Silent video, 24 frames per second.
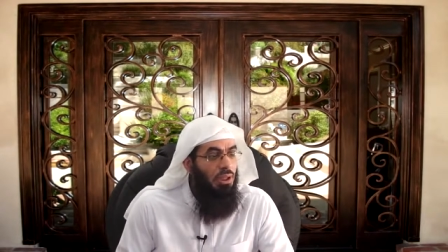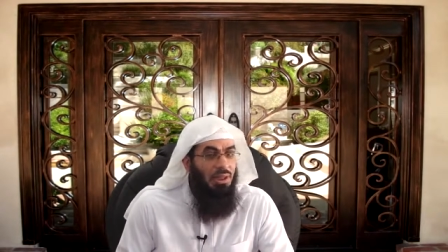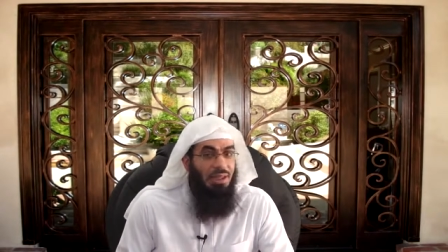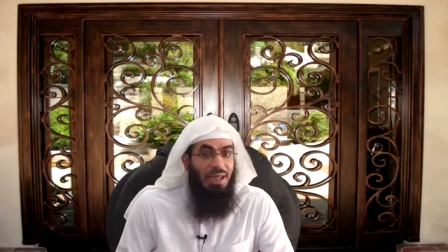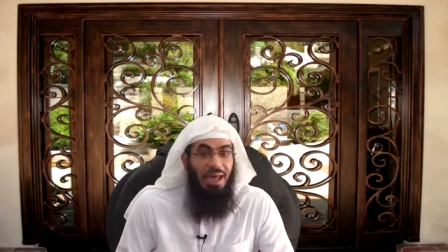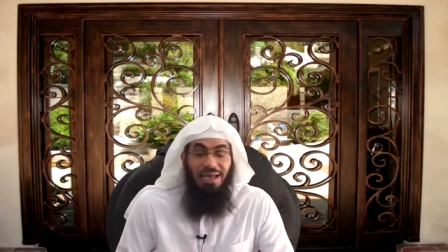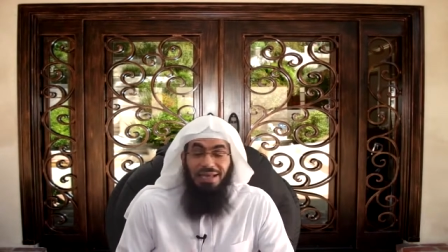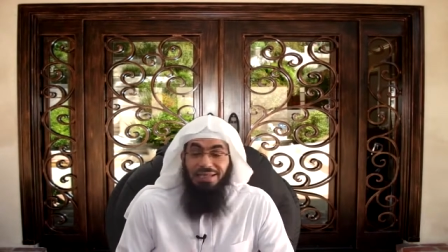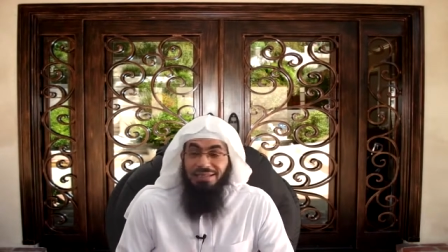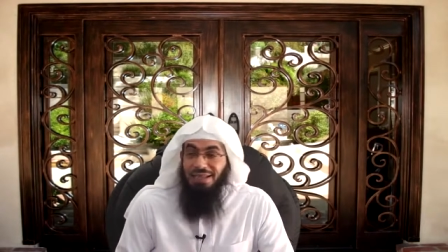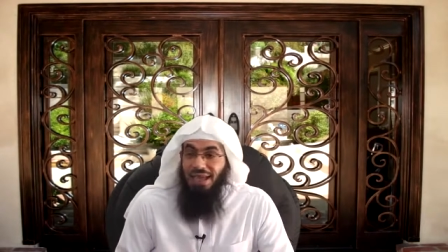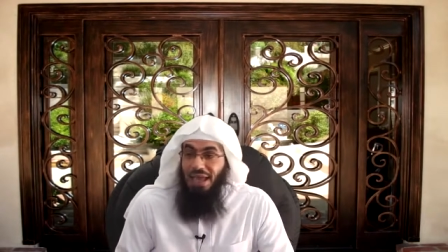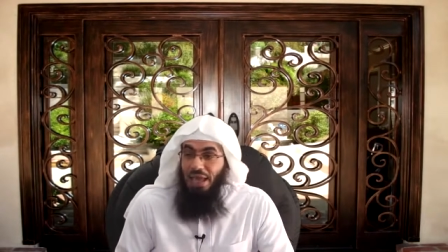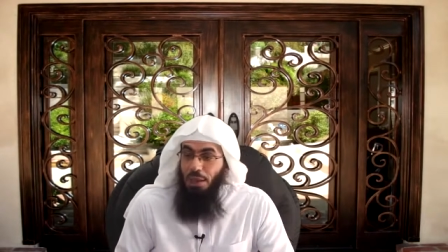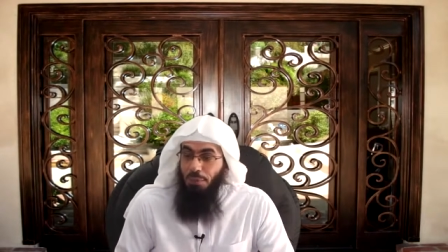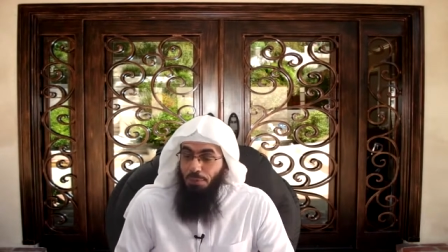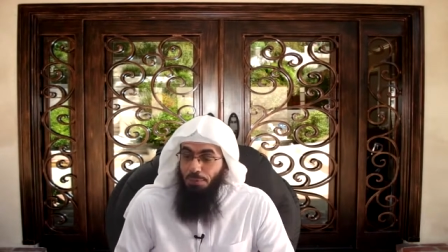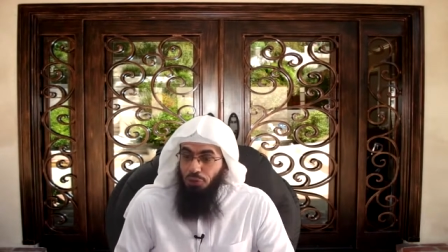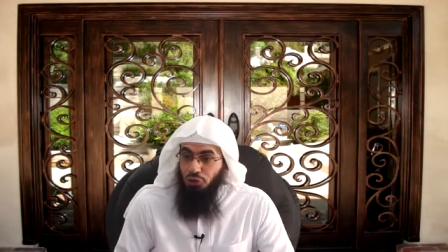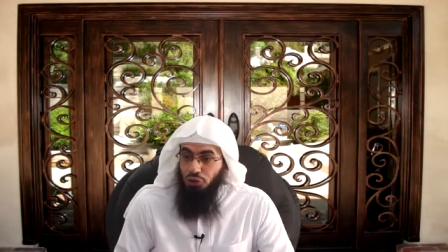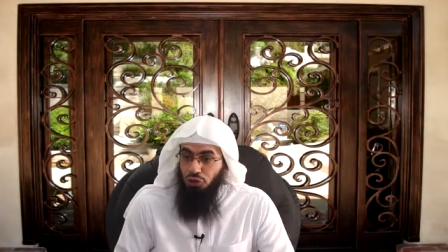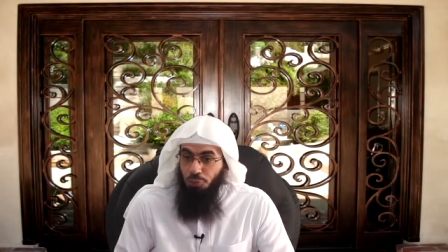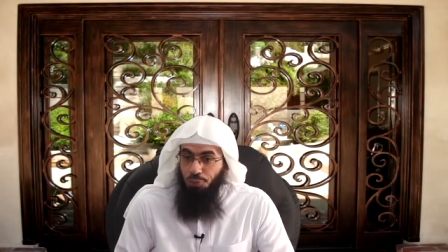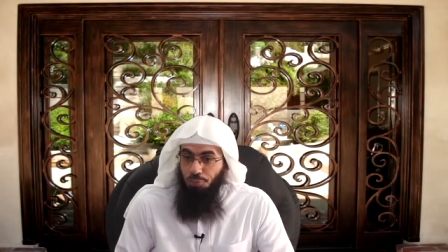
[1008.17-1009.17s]
That he's
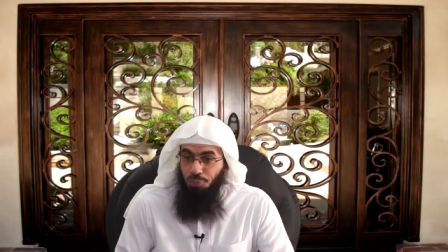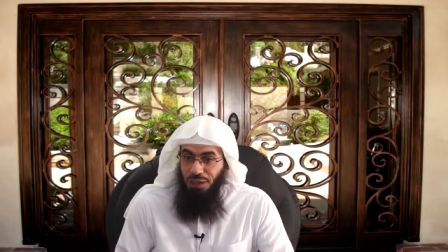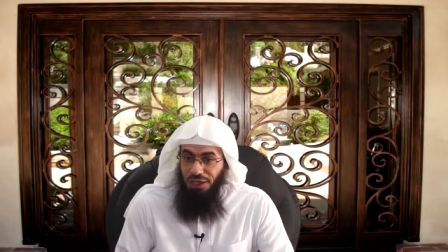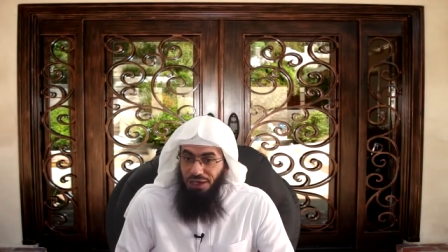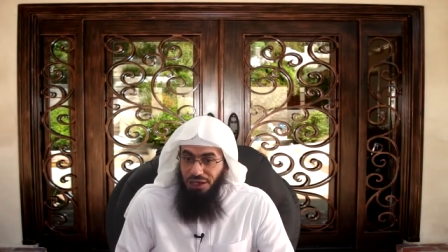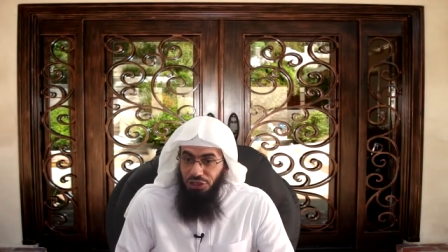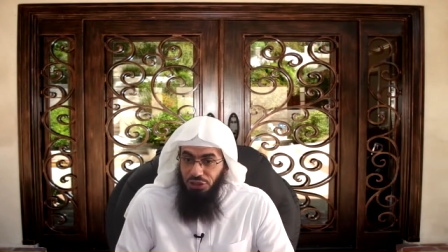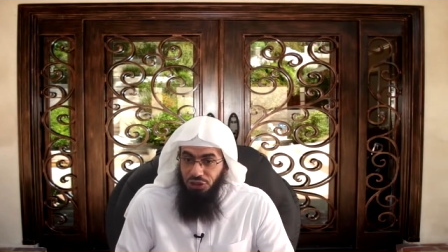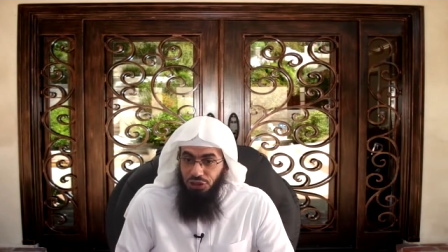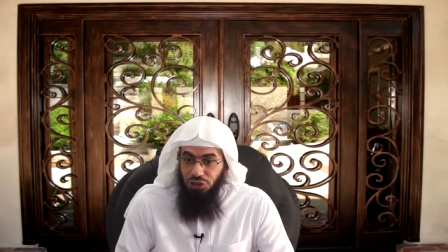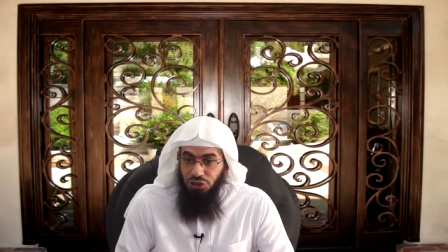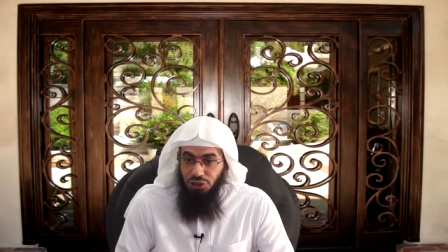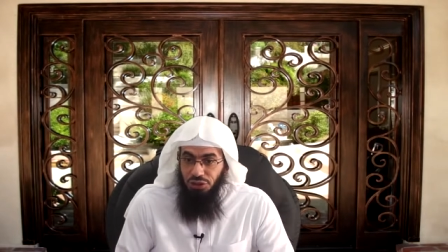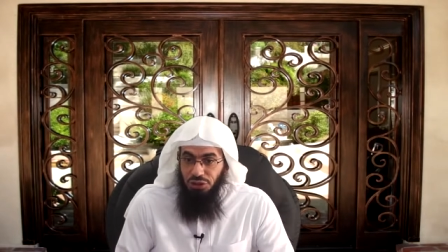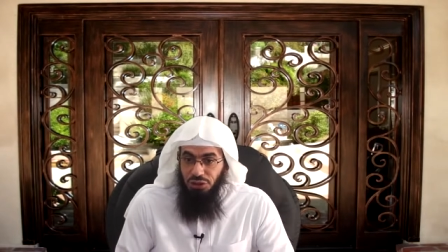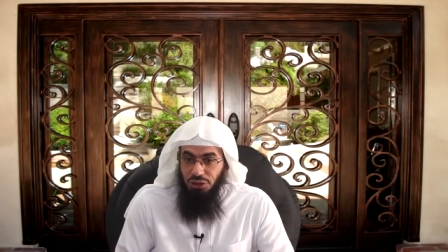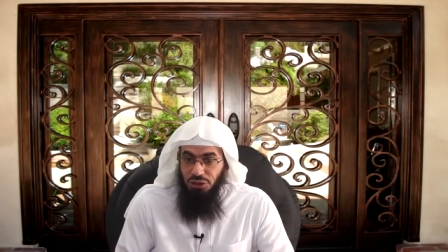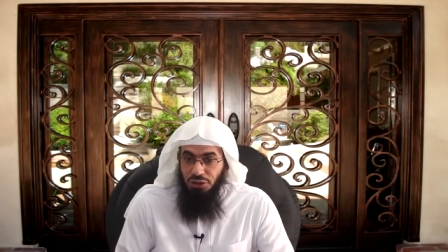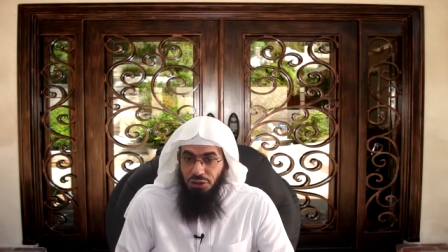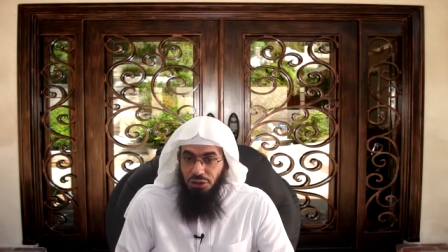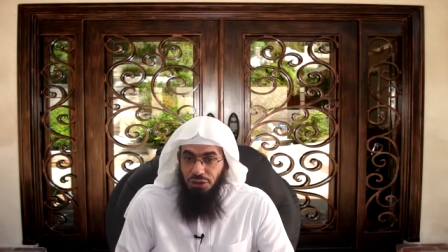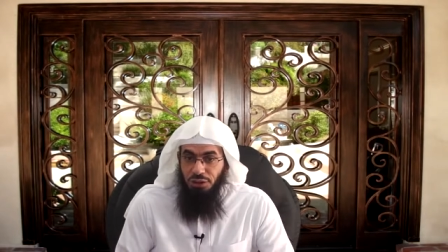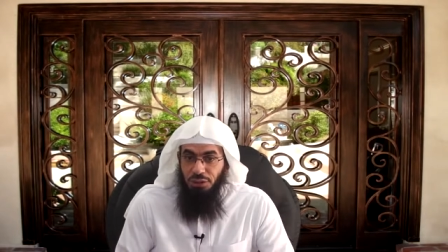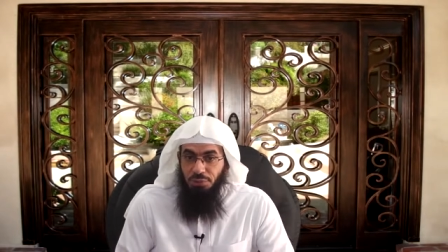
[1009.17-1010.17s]
able to punish,
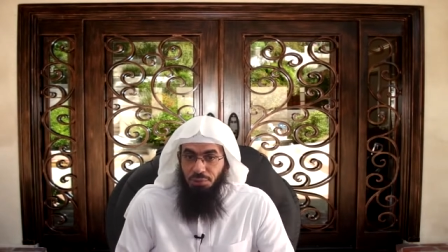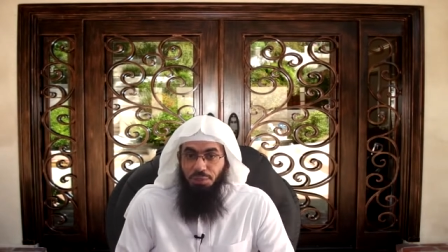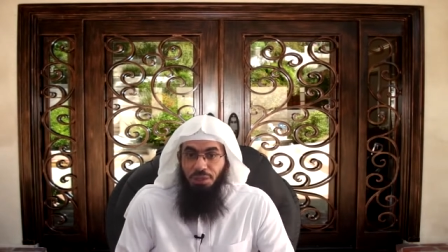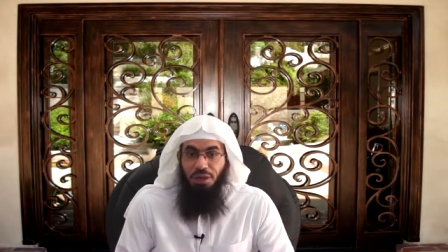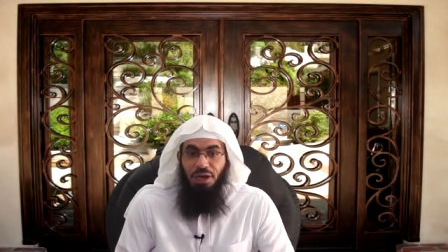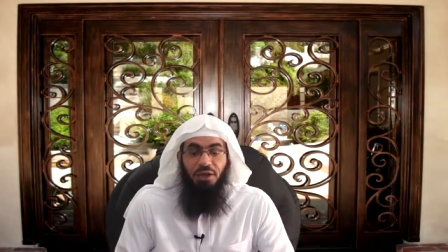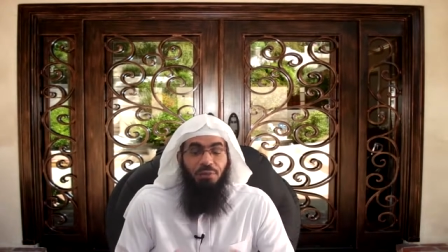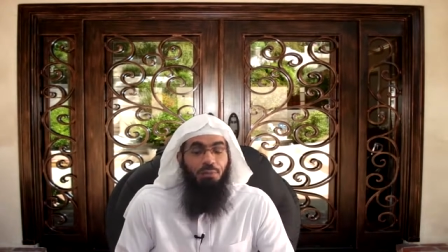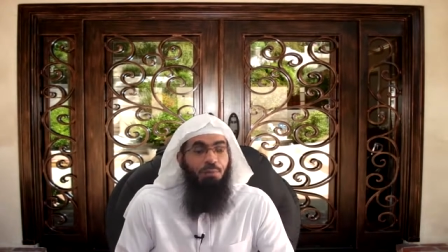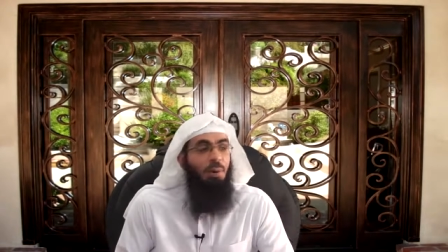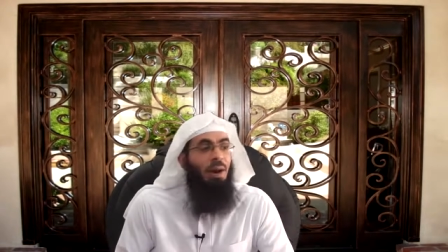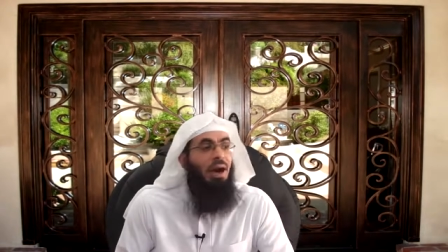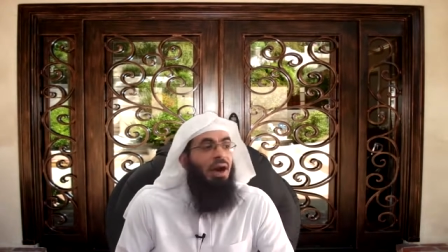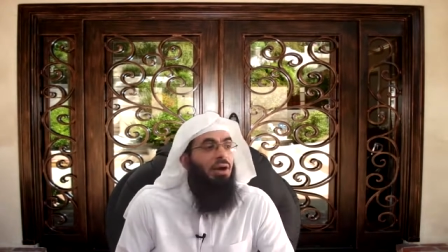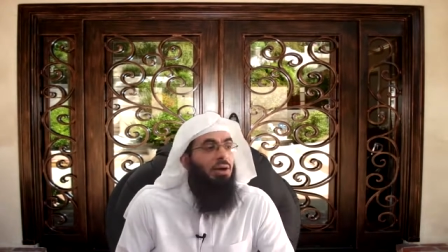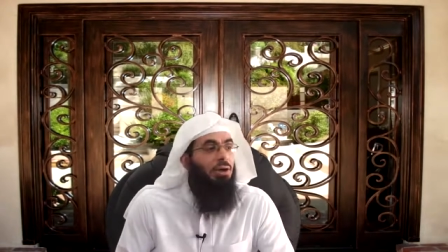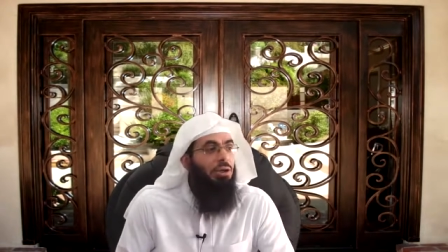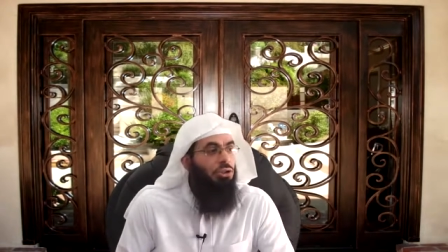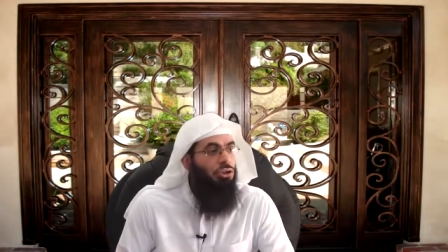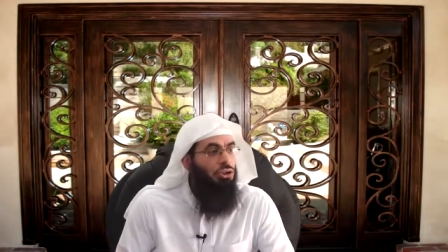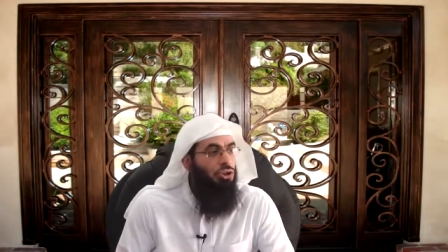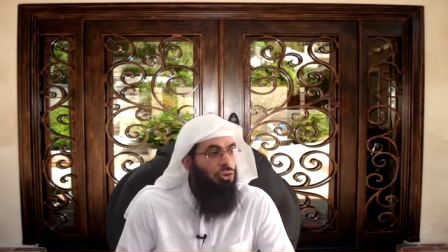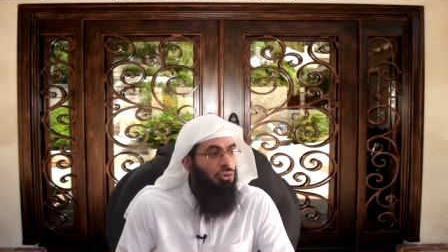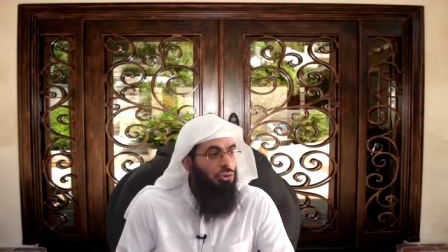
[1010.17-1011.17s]
but he
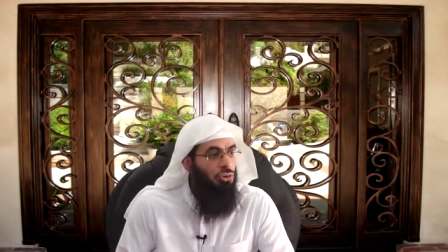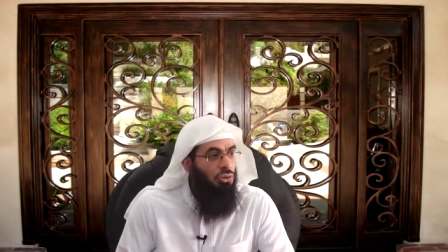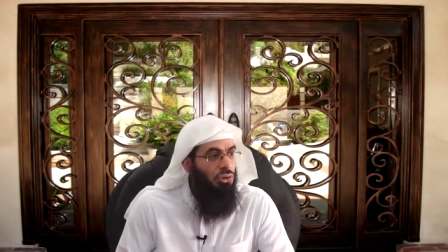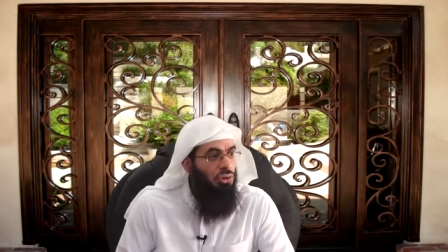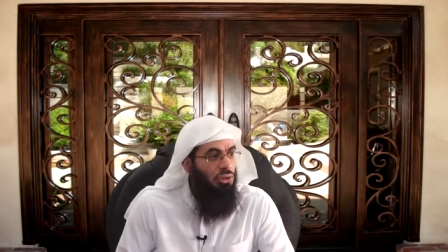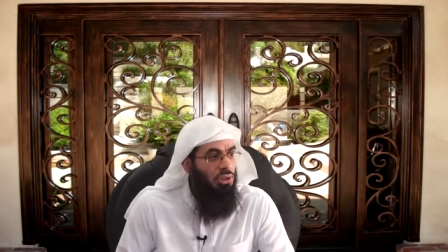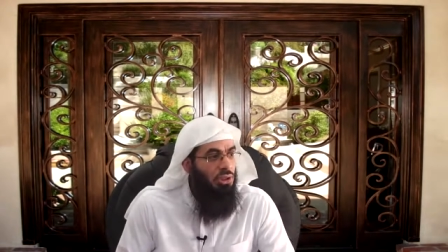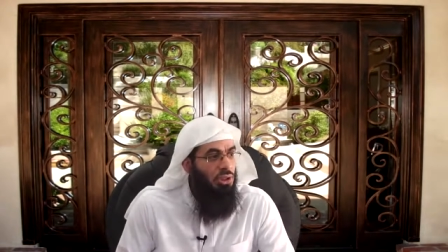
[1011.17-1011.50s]
pardoned you.